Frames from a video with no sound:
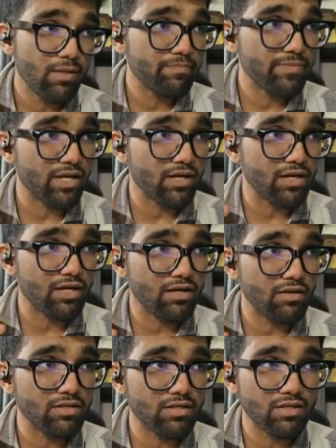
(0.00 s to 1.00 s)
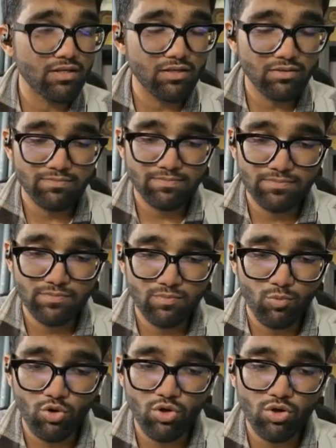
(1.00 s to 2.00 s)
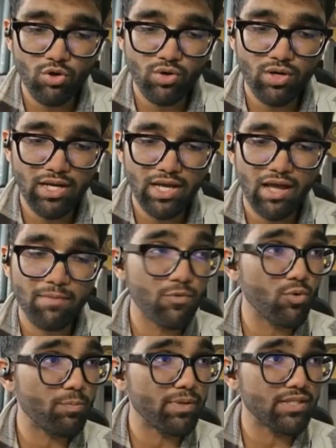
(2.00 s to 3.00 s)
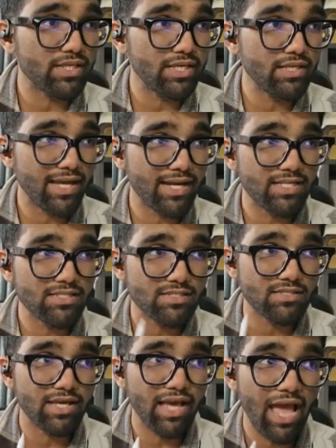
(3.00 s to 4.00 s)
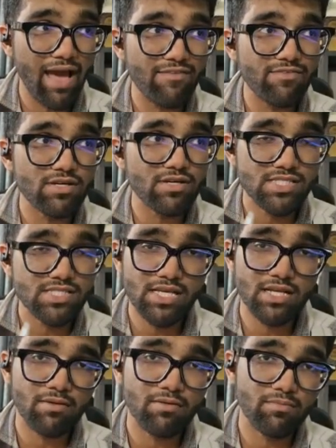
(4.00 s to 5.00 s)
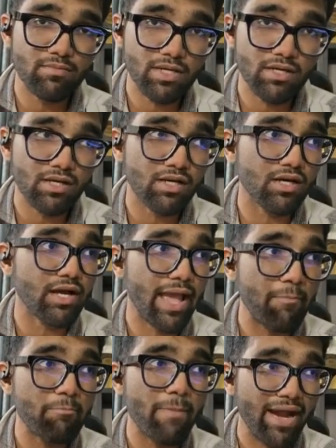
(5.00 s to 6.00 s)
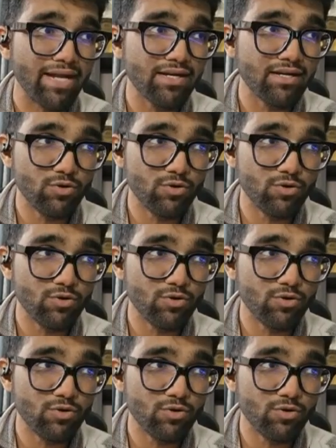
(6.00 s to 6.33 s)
monoclonal gammopathy, that is, they have a serum M band.